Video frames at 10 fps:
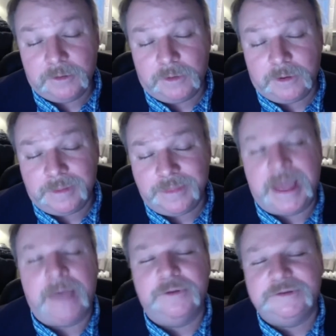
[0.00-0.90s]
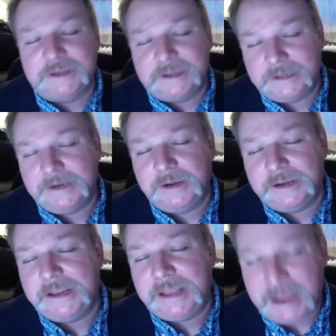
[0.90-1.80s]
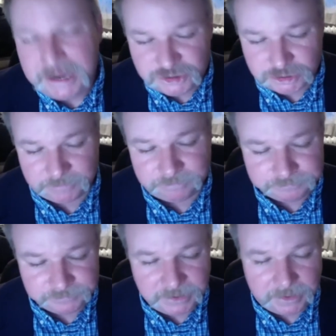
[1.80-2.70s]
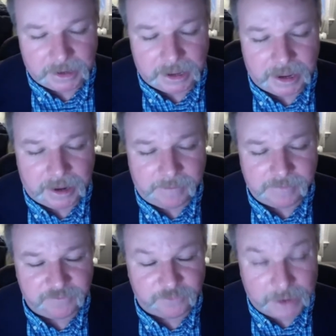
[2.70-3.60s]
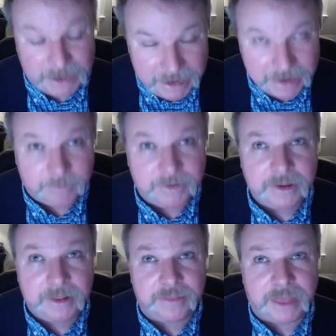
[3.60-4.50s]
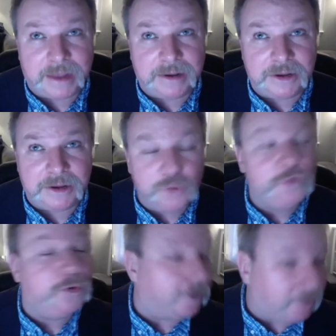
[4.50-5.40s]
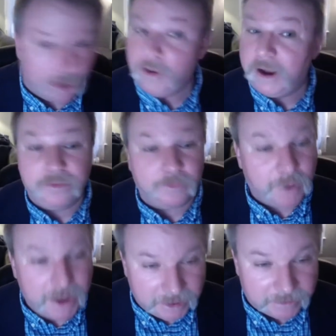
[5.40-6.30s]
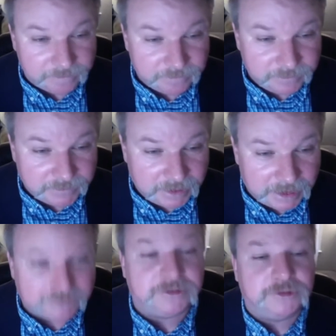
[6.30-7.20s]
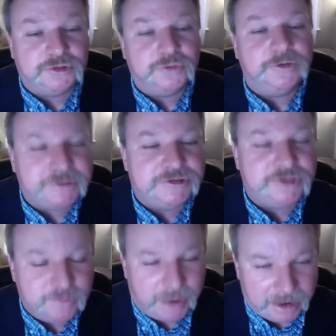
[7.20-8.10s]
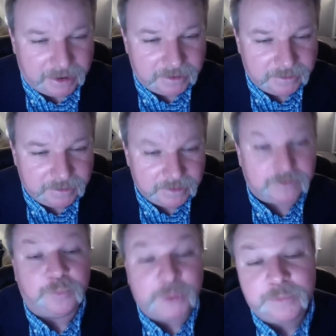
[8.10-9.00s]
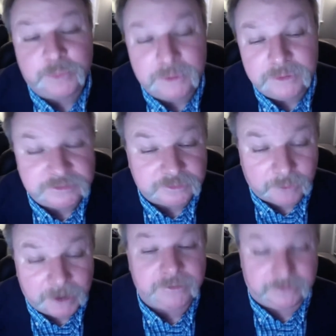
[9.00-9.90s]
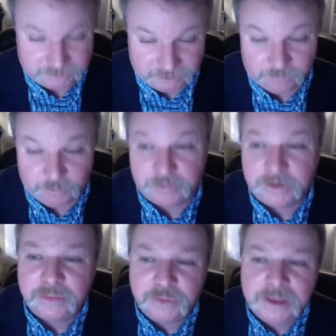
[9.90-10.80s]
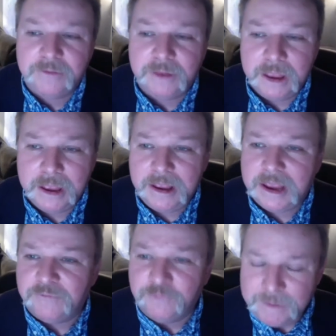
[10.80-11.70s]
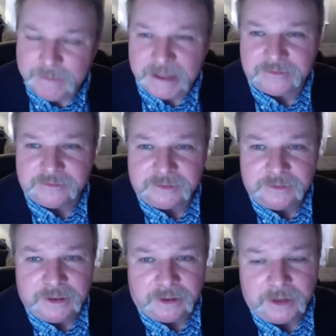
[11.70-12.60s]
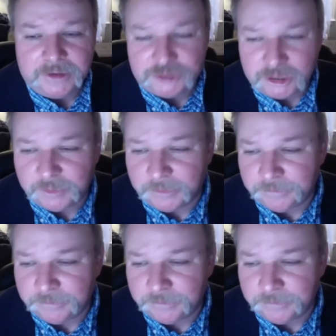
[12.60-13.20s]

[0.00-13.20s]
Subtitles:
that was a clear indication for him that you could go either way. It's the choices you make, the people you surround yourself with. And I think in Freemasons, I think a lot of gentlemen